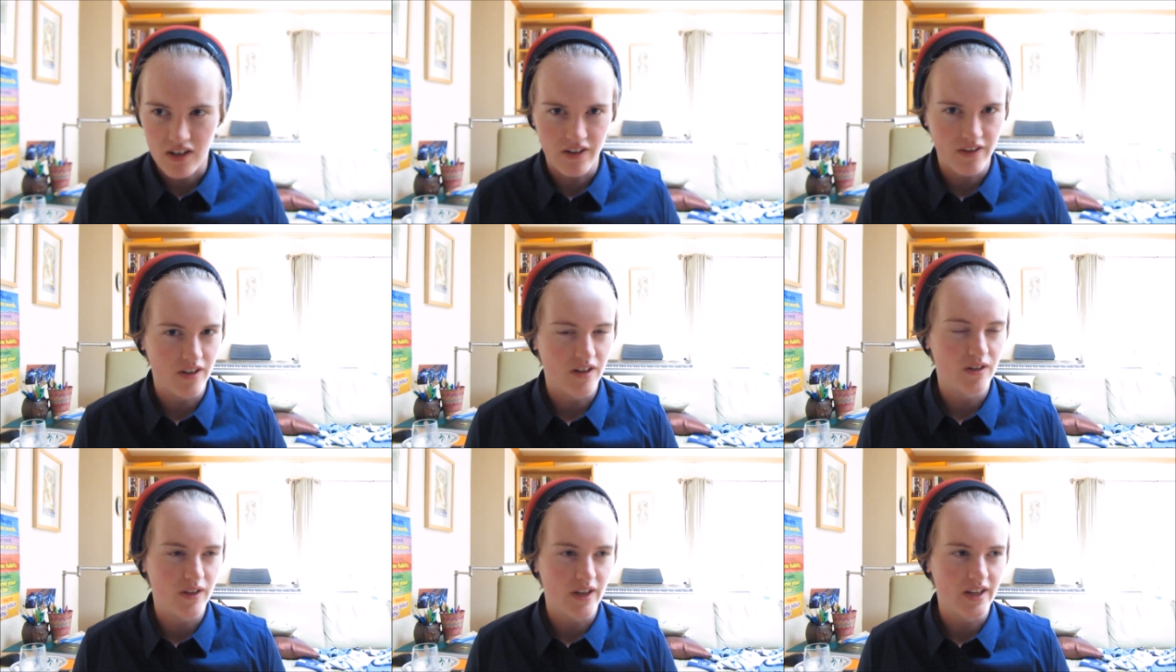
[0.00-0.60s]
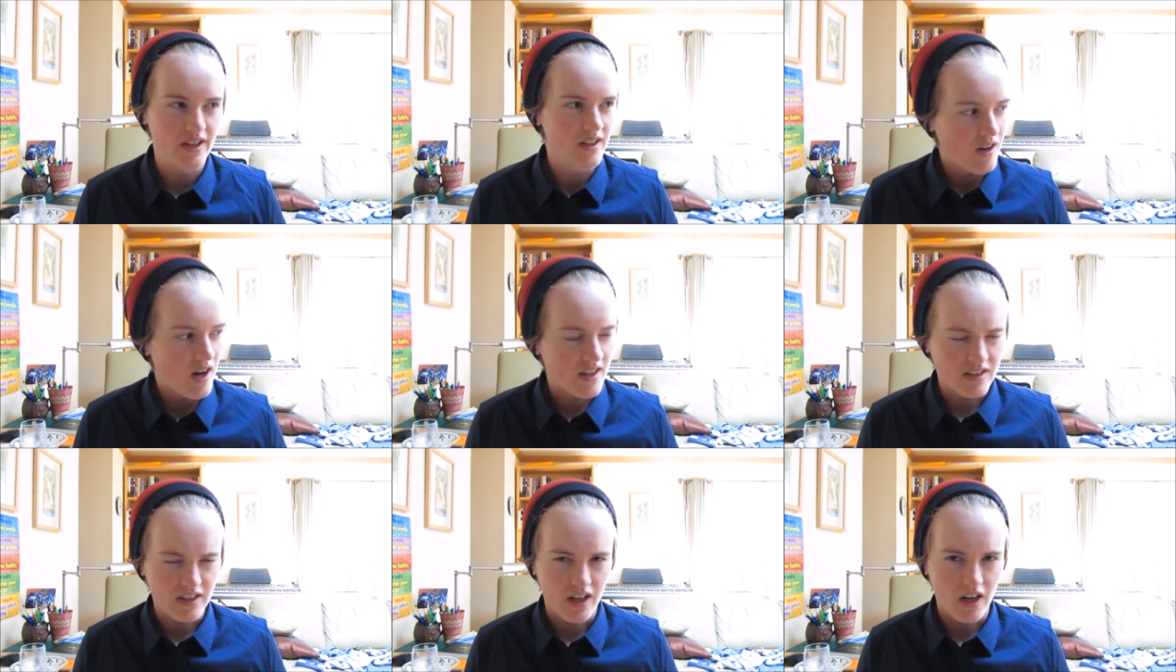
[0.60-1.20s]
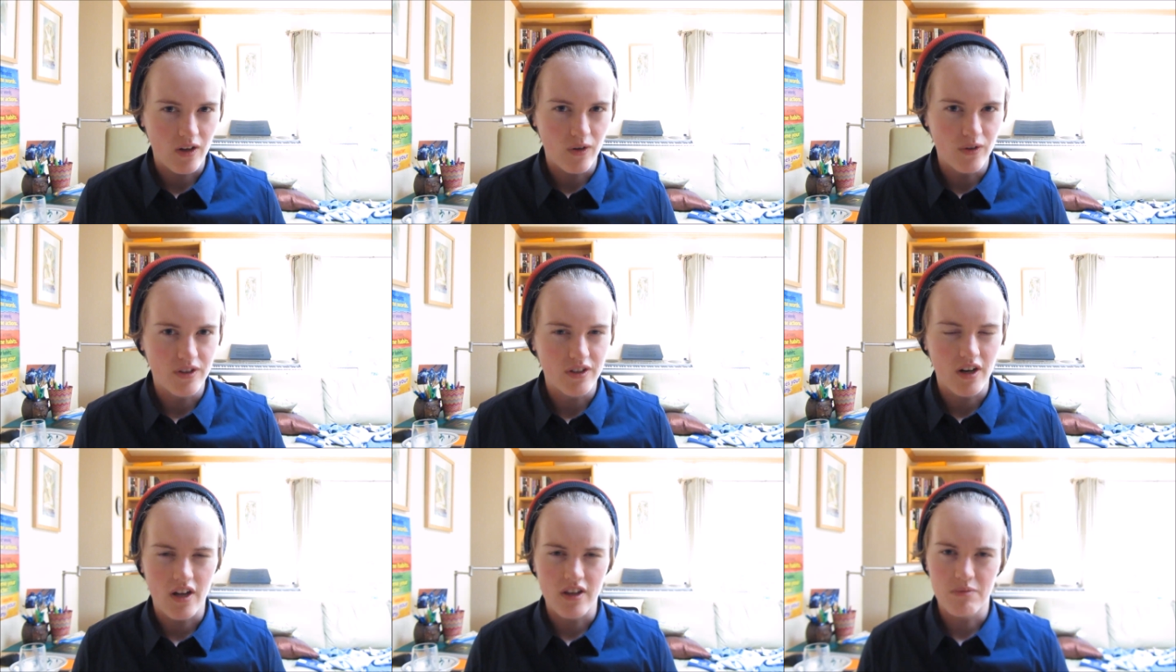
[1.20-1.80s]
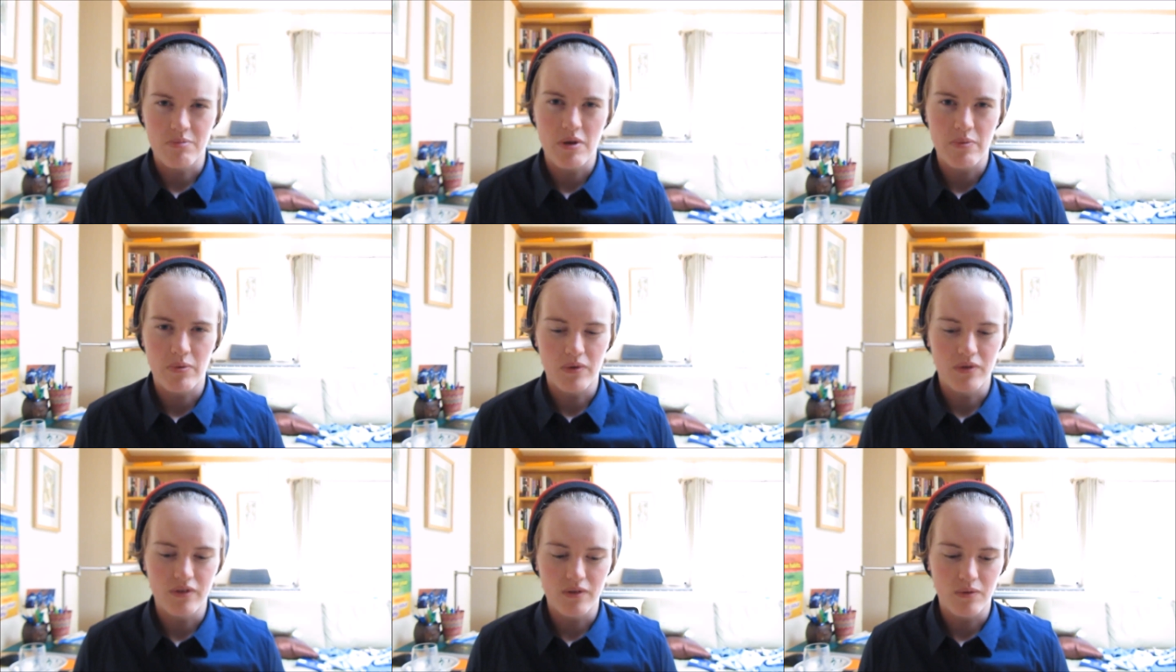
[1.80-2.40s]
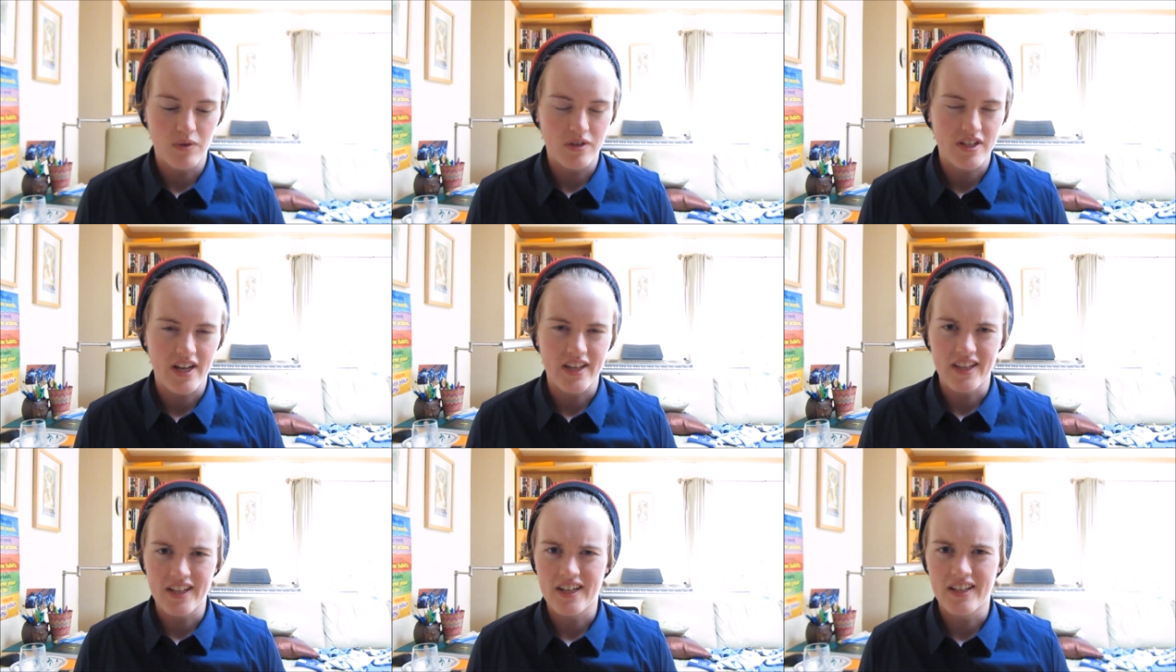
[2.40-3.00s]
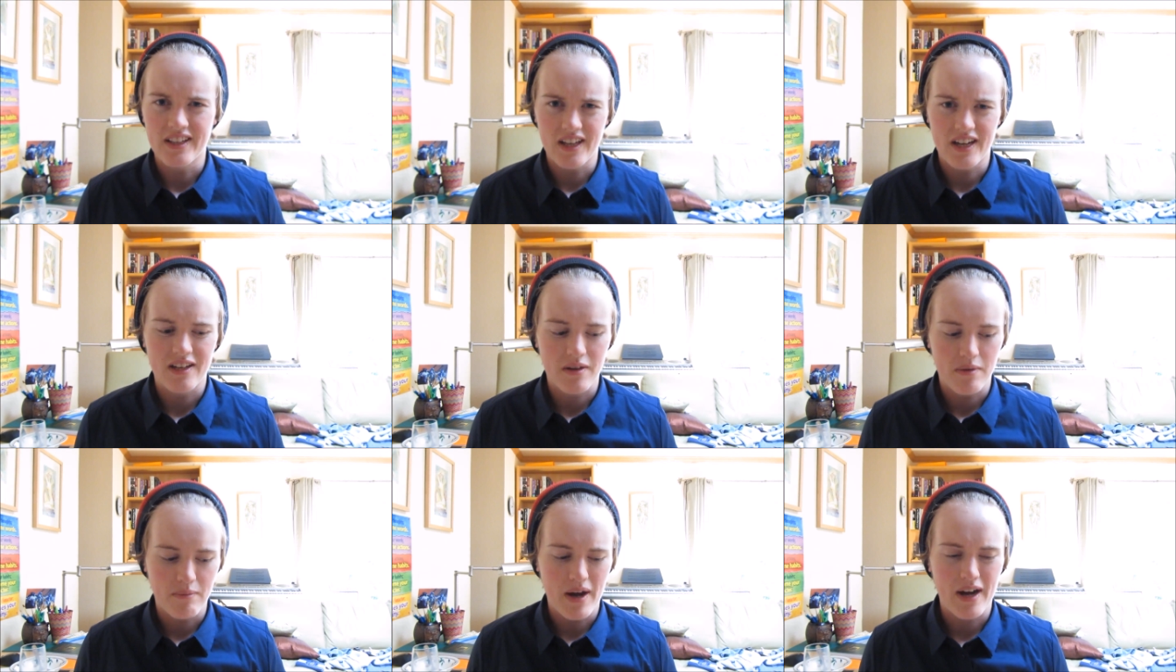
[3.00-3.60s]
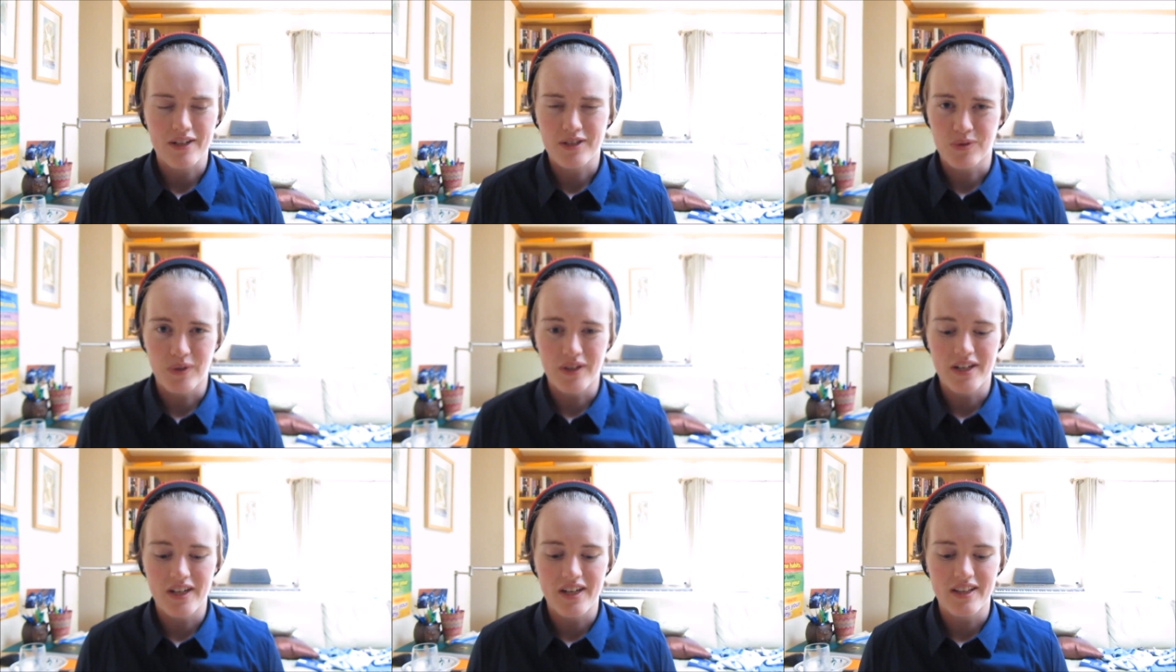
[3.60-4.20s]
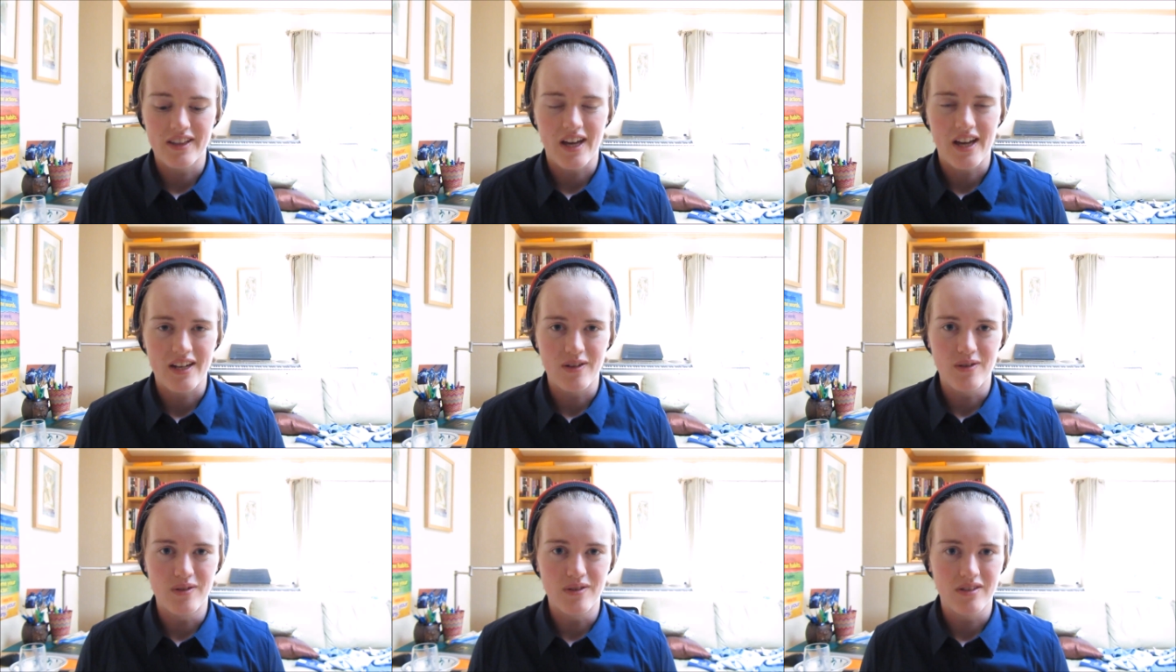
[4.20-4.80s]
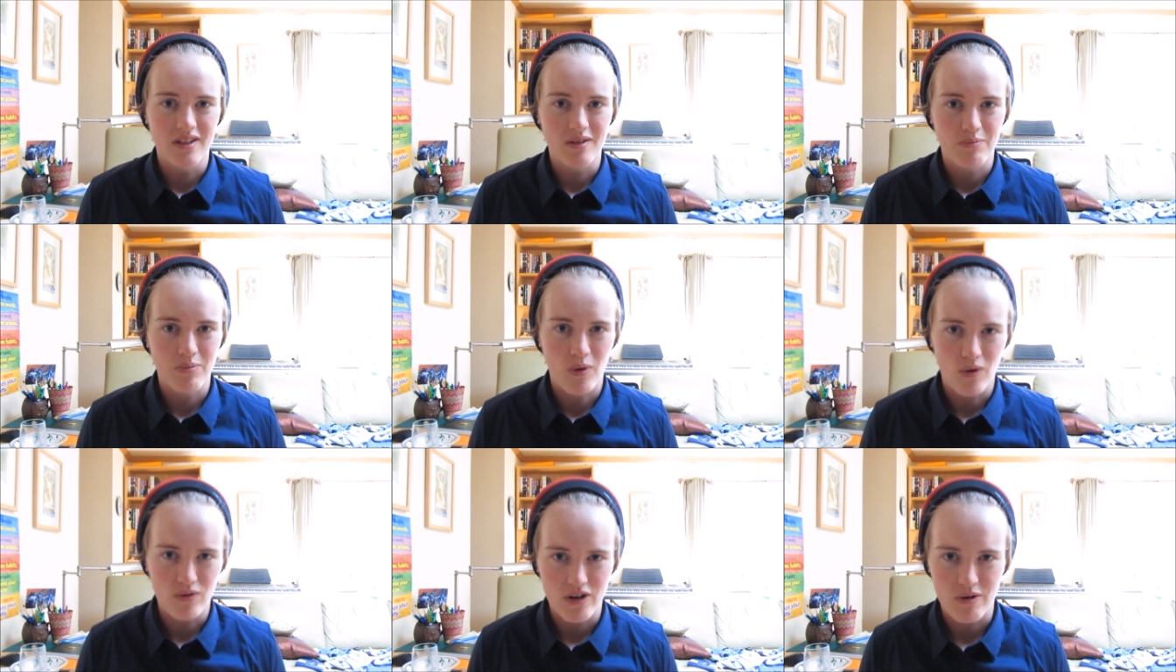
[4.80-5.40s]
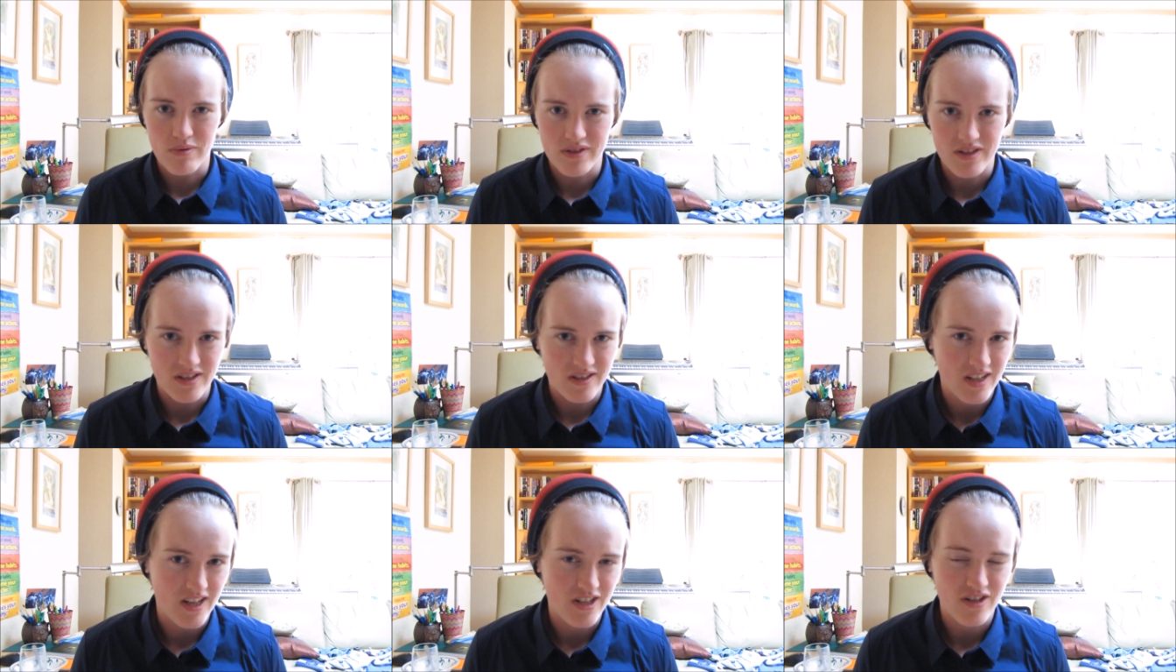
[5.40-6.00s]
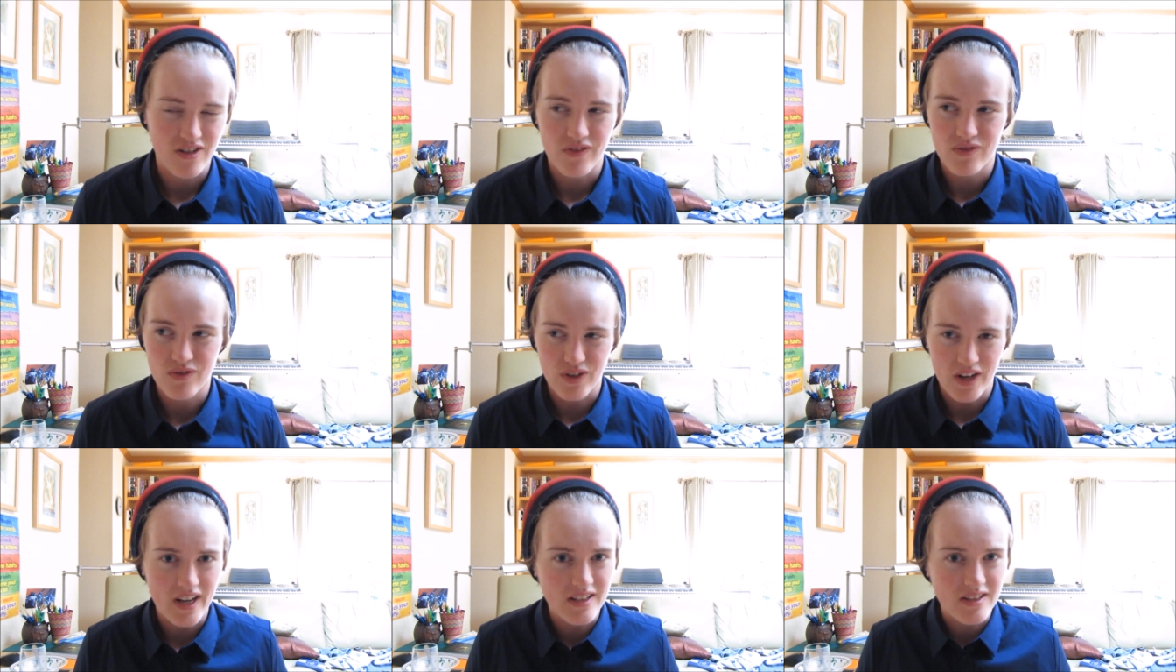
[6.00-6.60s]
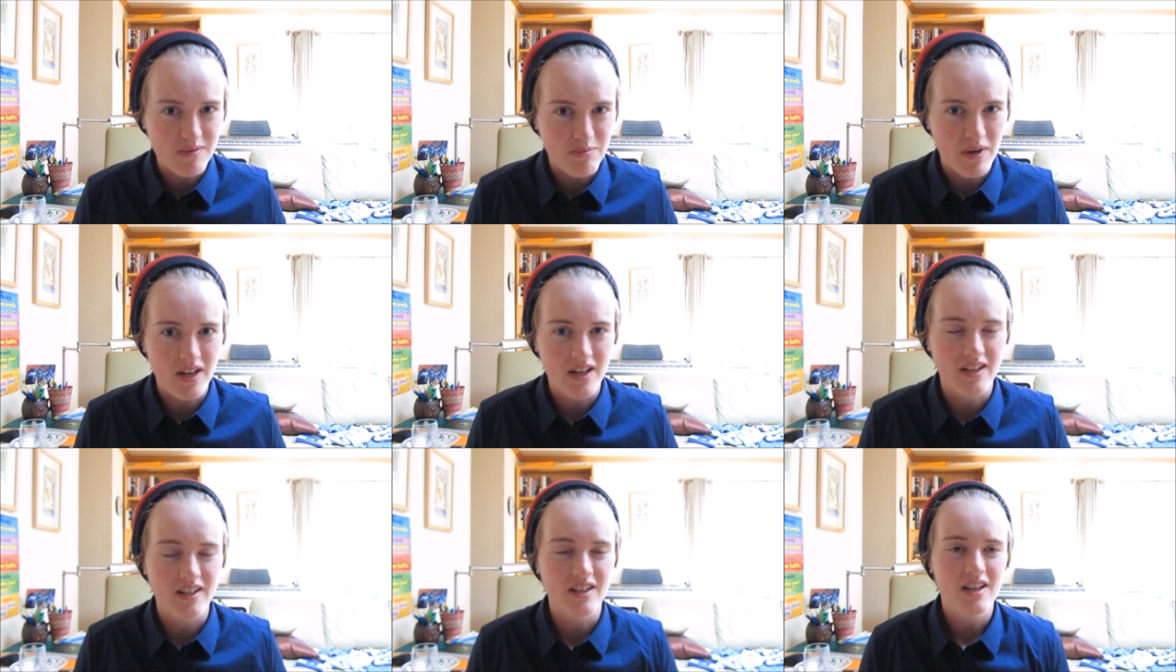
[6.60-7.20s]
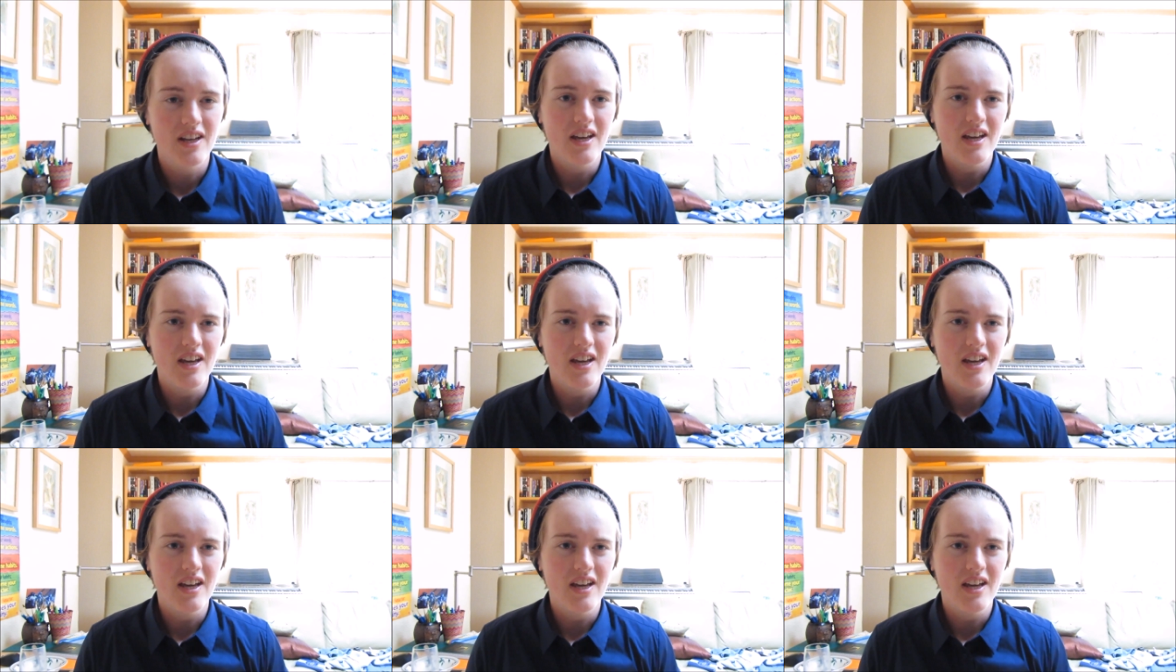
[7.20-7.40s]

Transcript: although like as I got older, other people were saying they didn't like Max Sweeney and that he was a poor representation of trans men